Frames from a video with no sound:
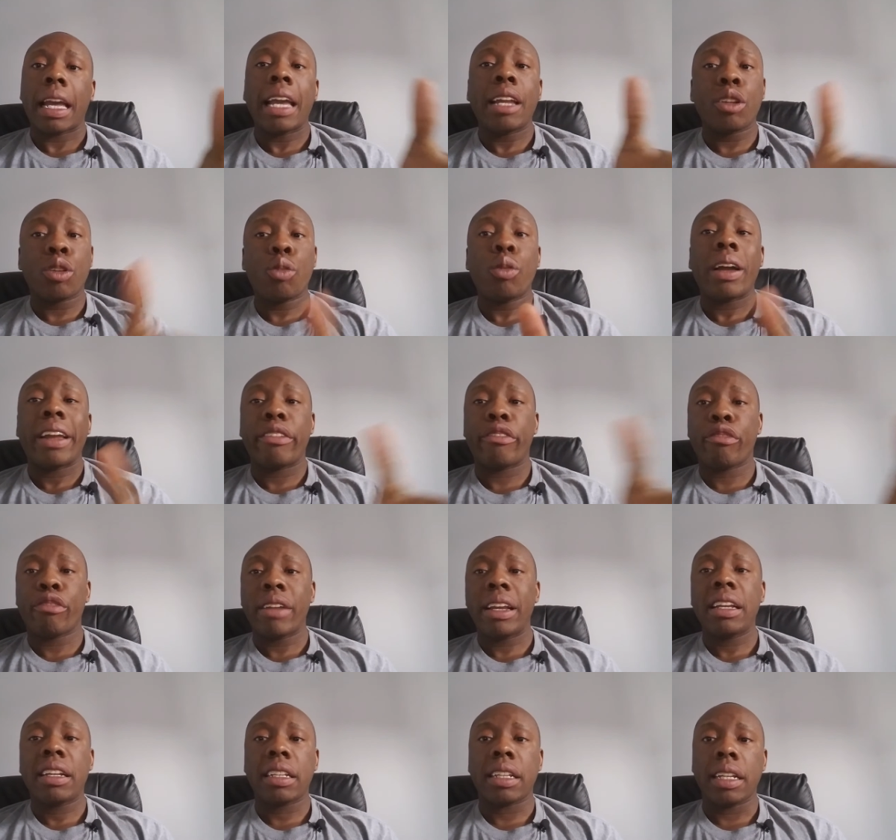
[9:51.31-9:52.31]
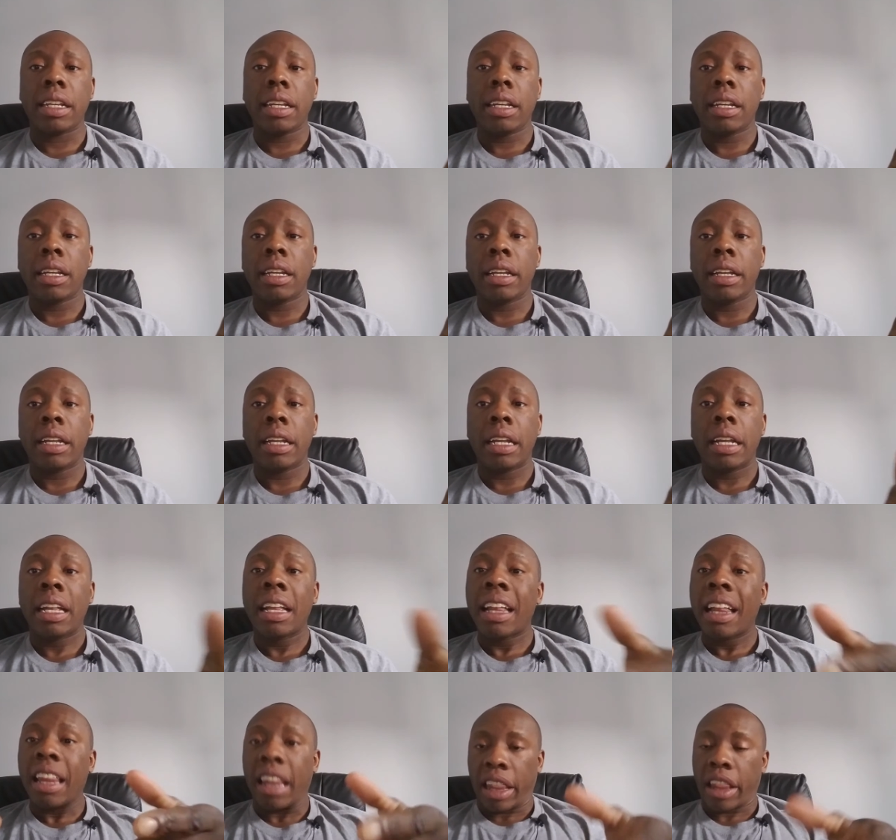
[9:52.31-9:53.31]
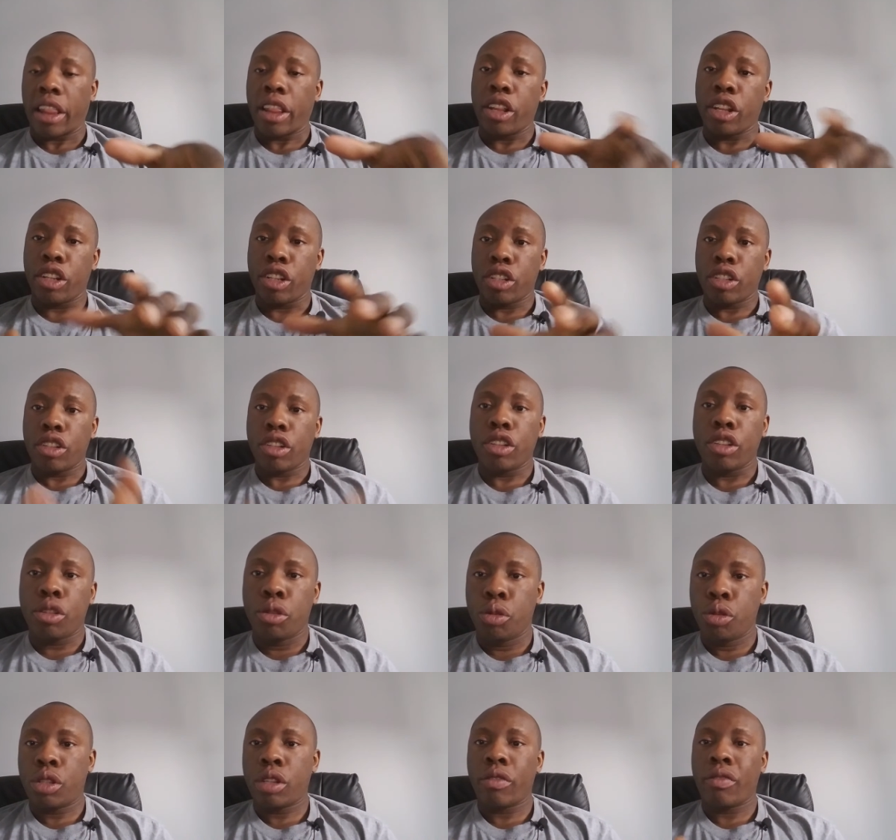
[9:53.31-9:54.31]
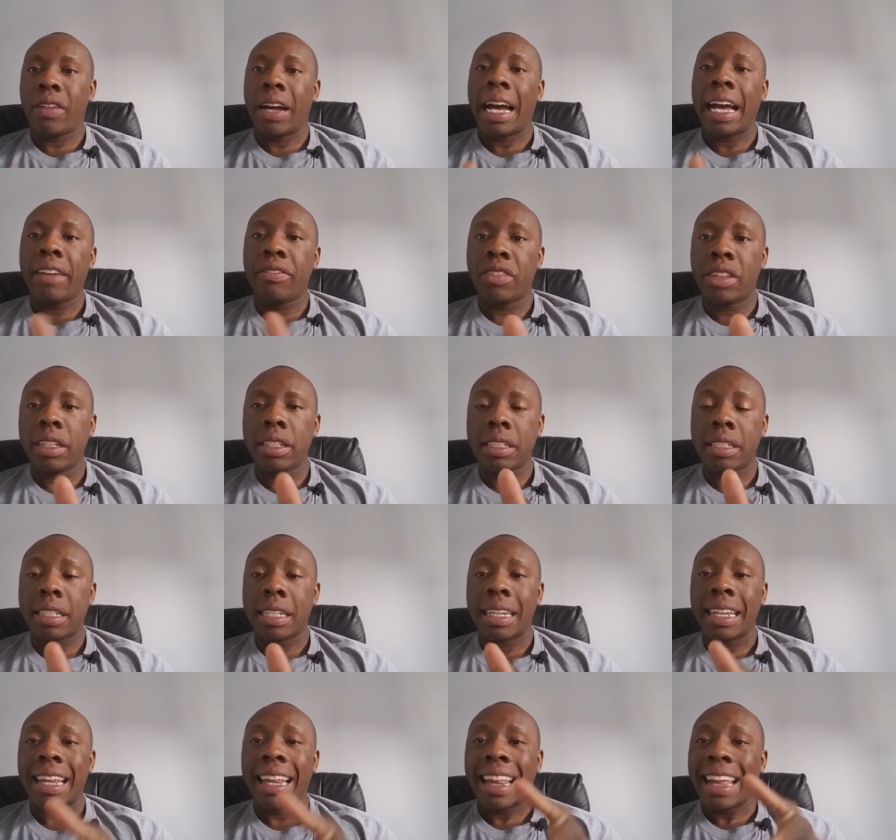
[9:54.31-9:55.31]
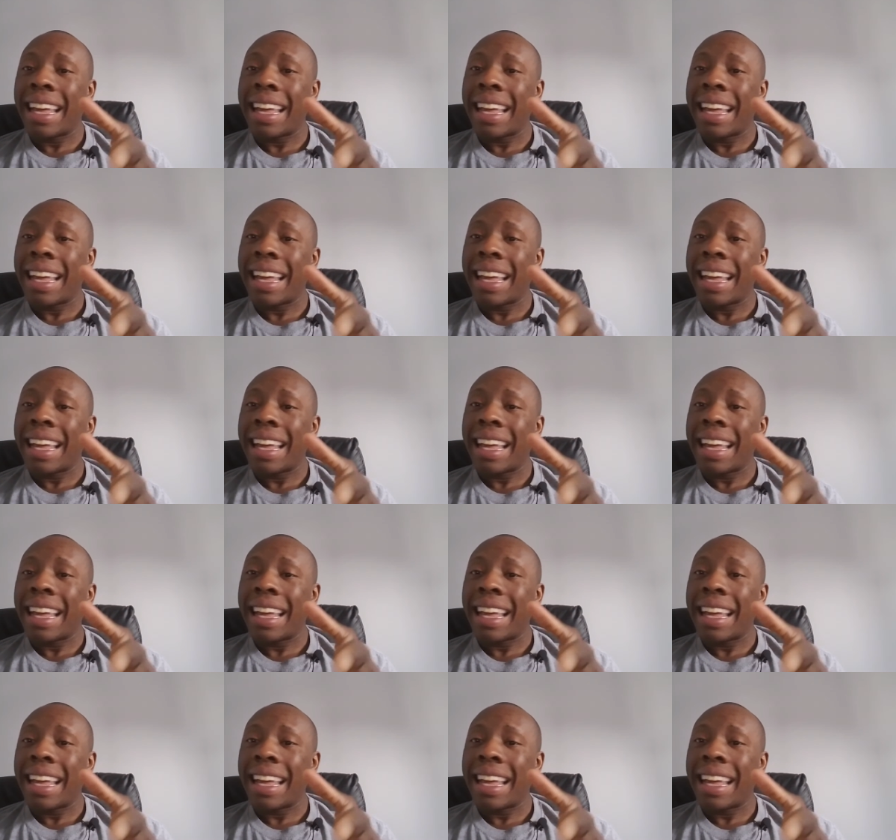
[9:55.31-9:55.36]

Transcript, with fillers: And quite frankly, you survived this